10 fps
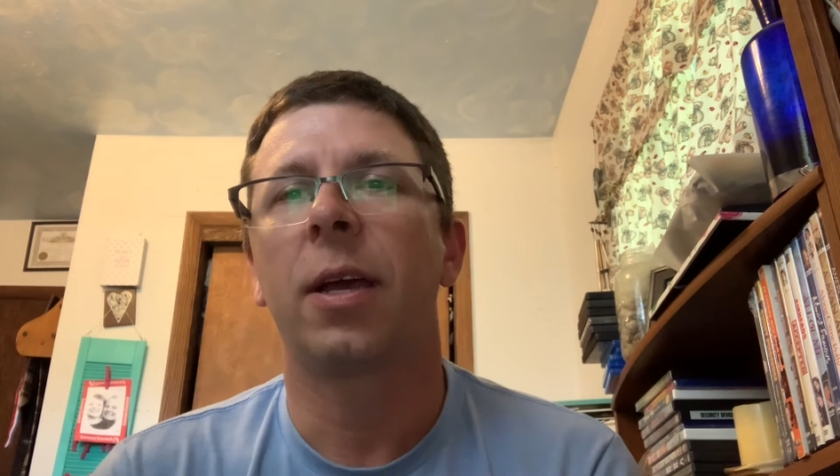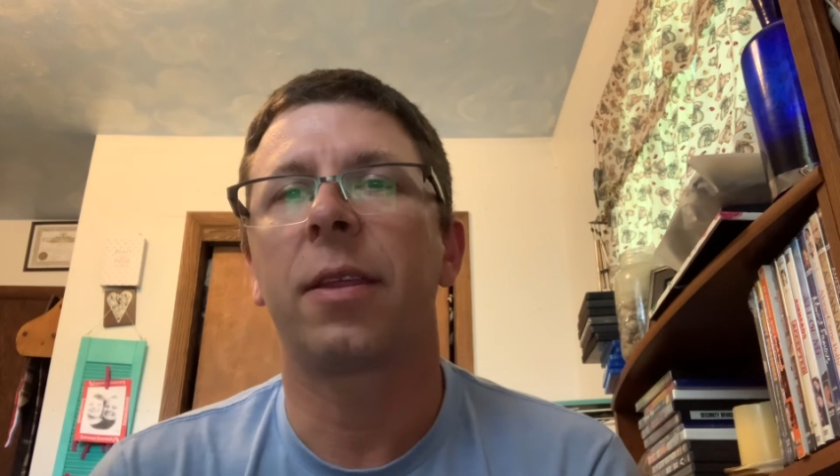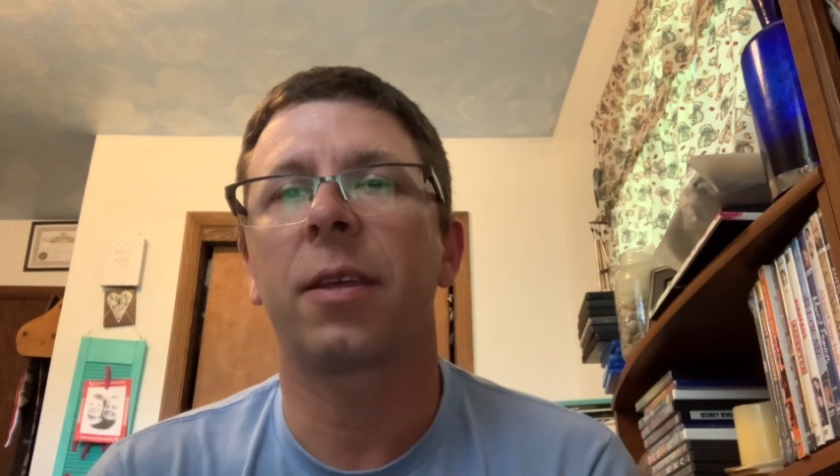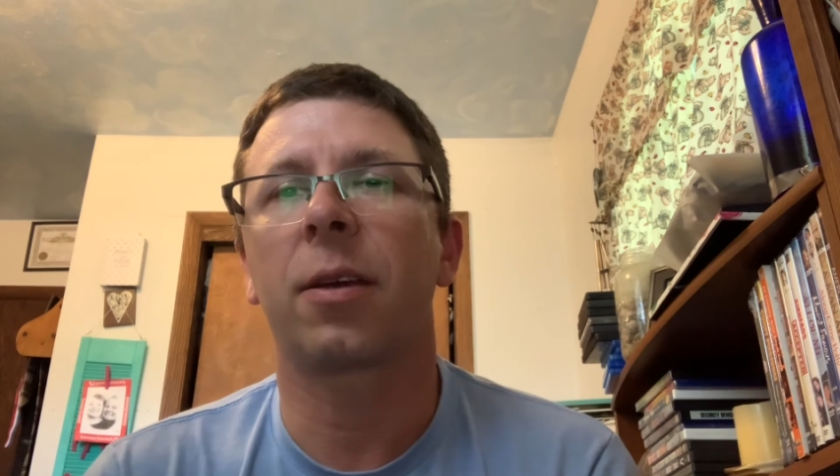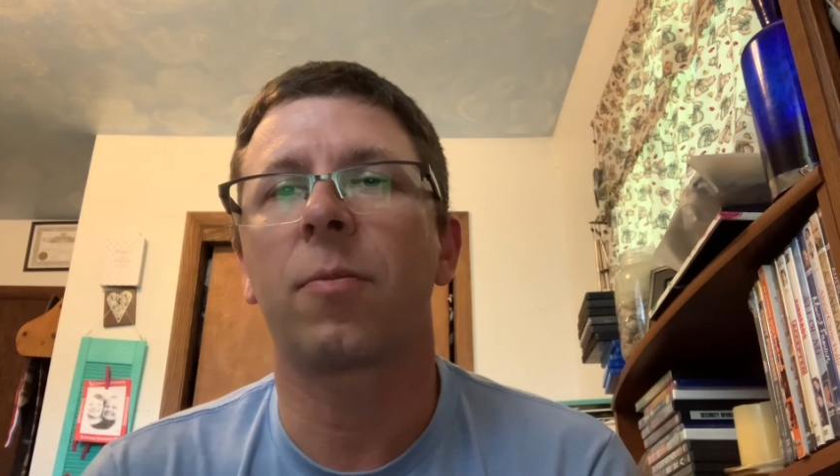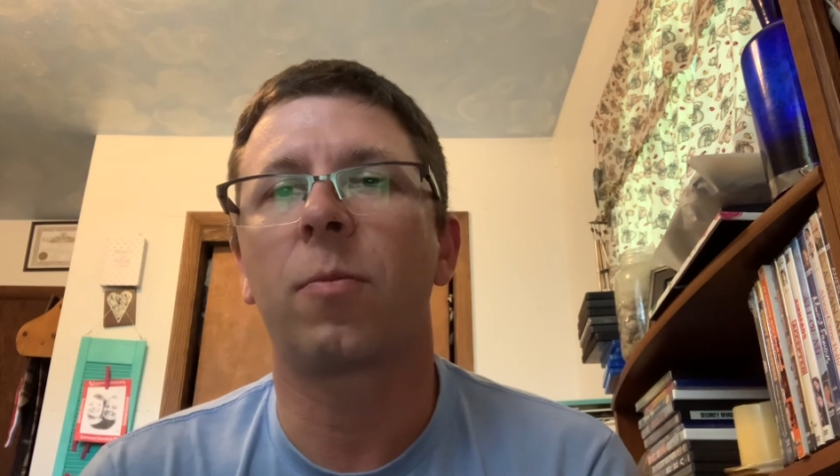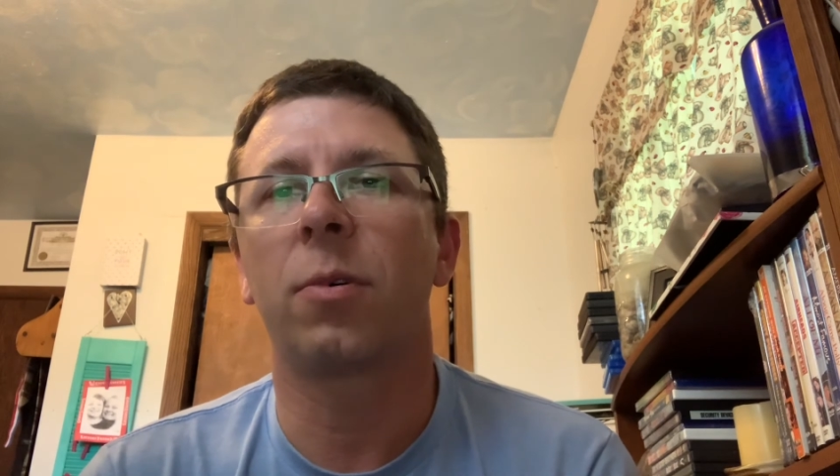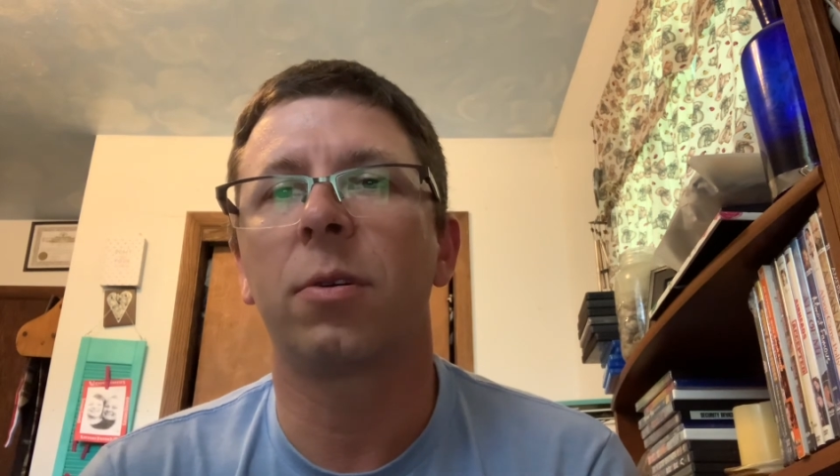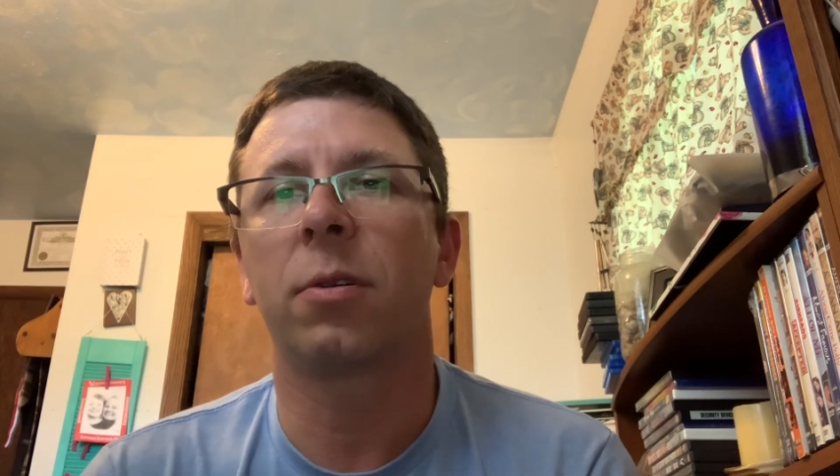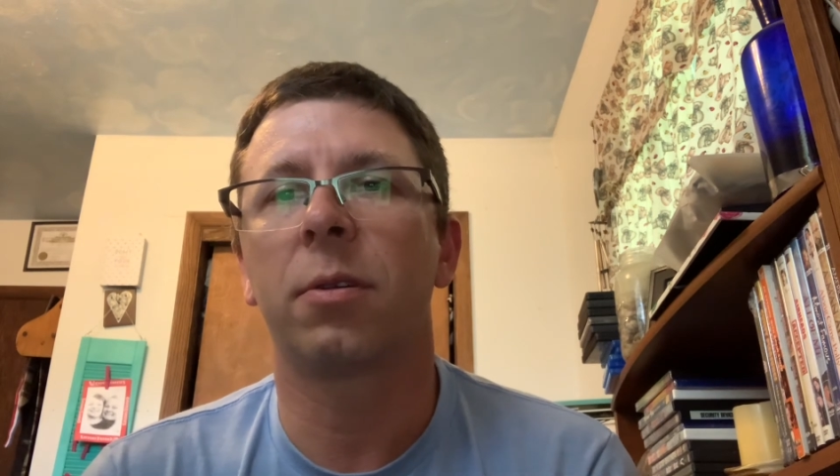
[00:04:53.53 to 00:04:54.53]
I think
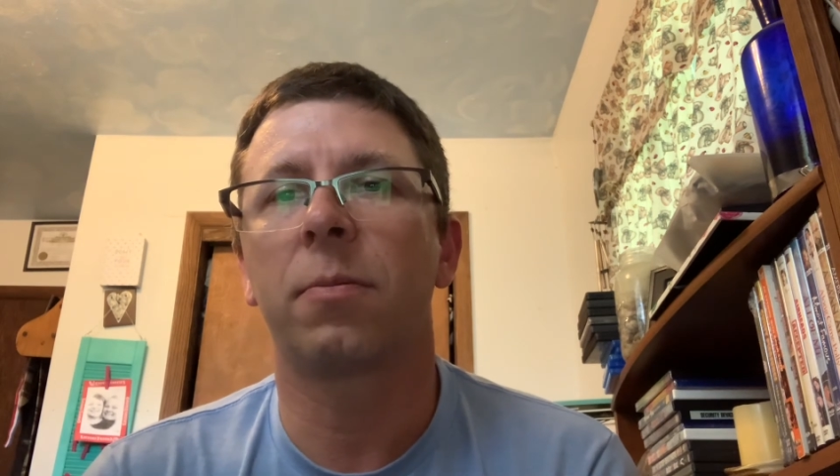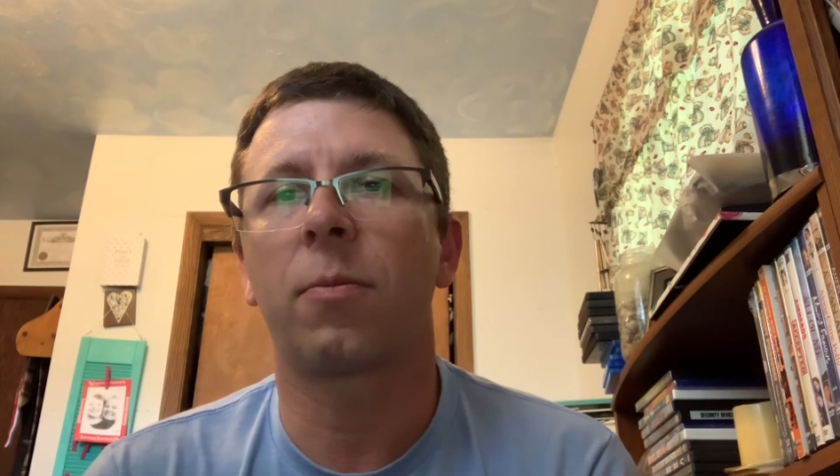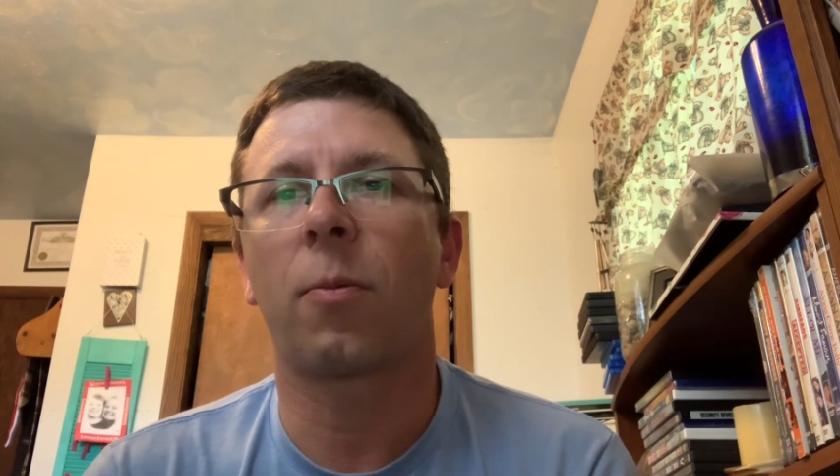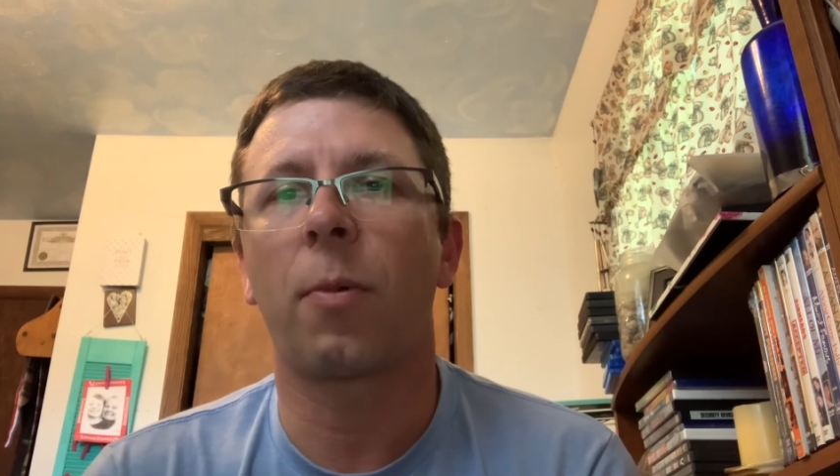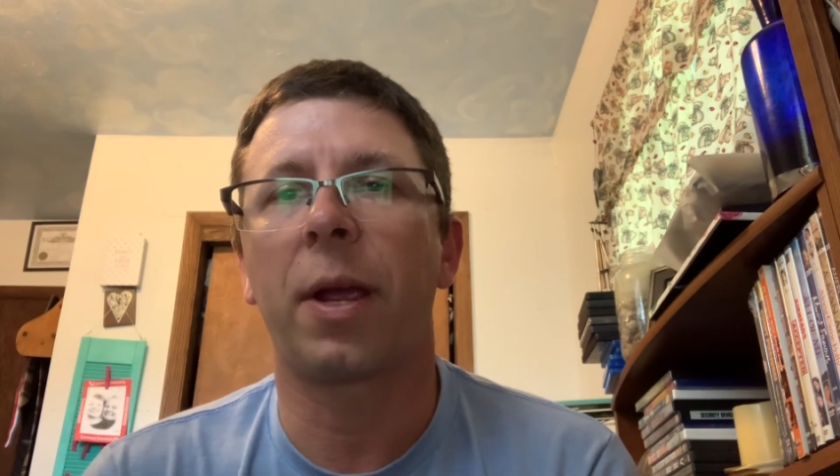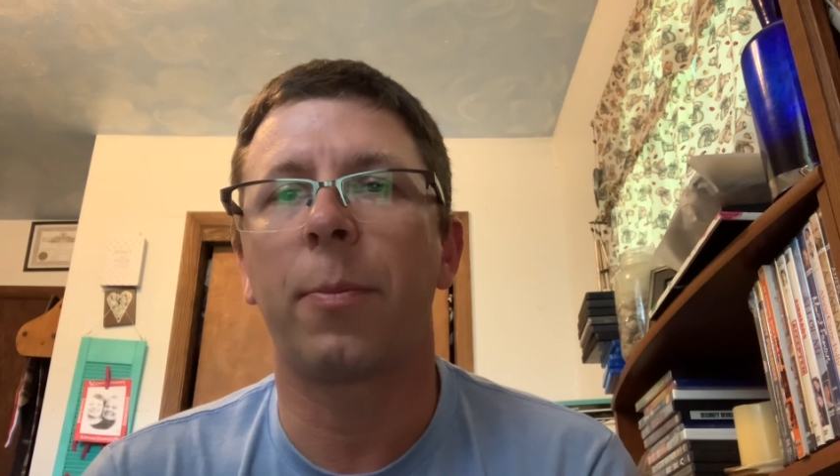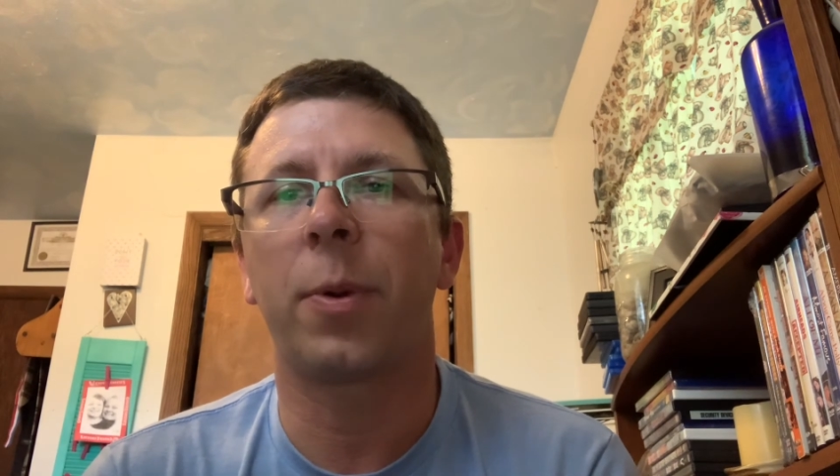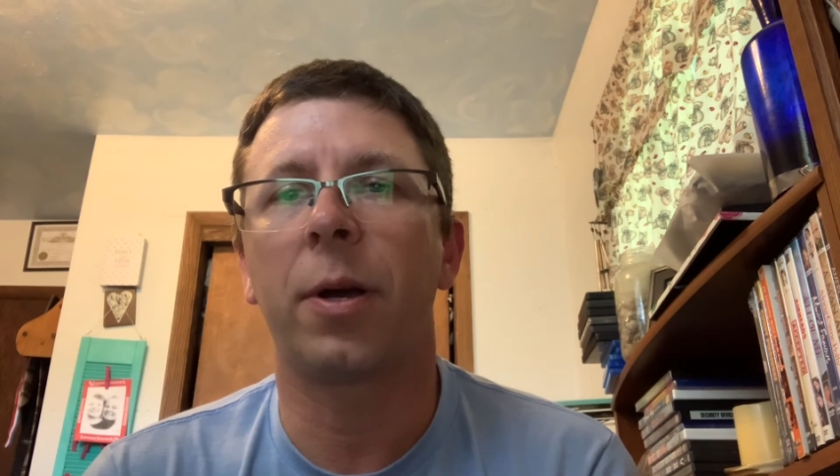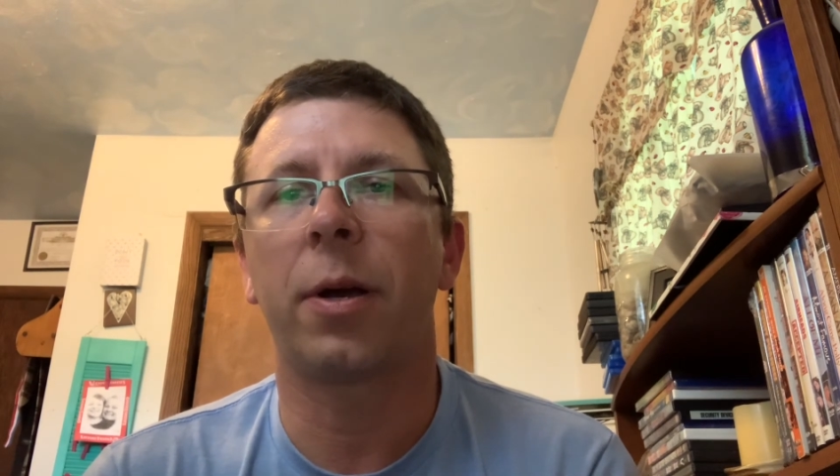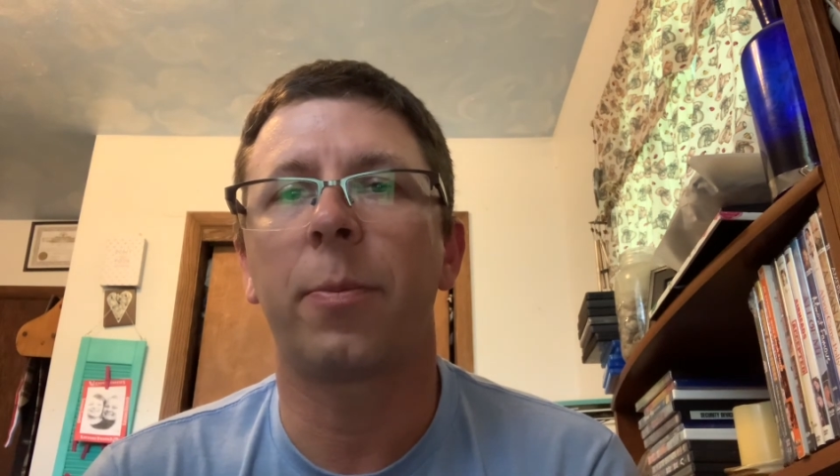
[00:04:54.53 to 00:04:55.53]
we'll
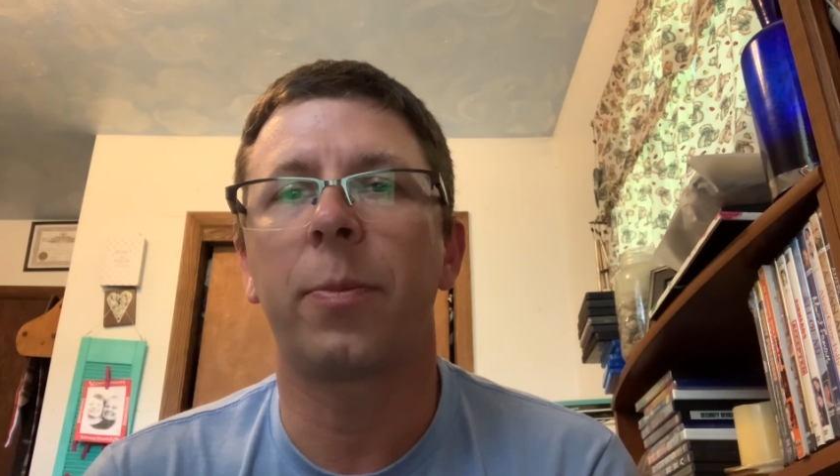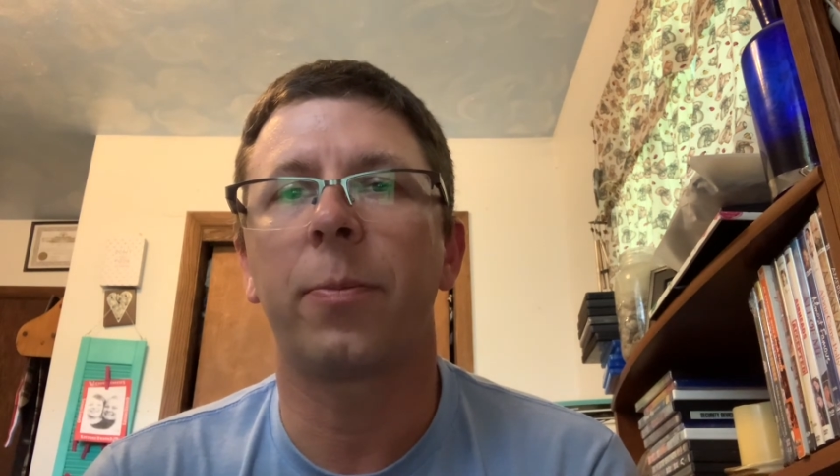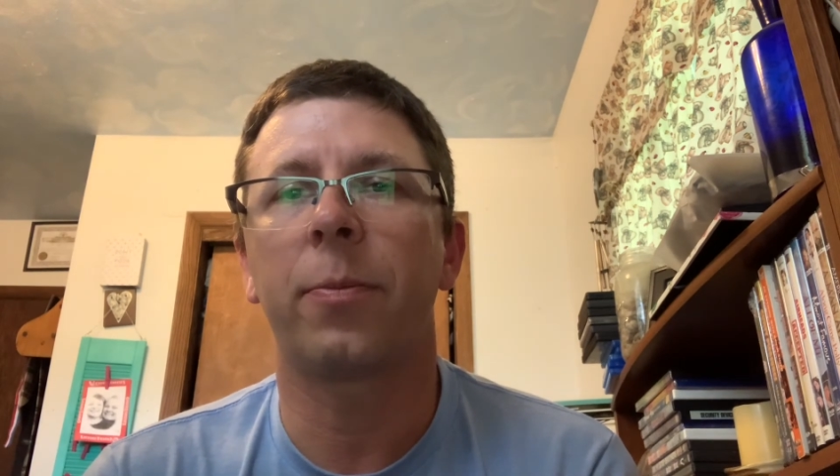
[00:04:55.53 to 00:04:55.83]
ramp up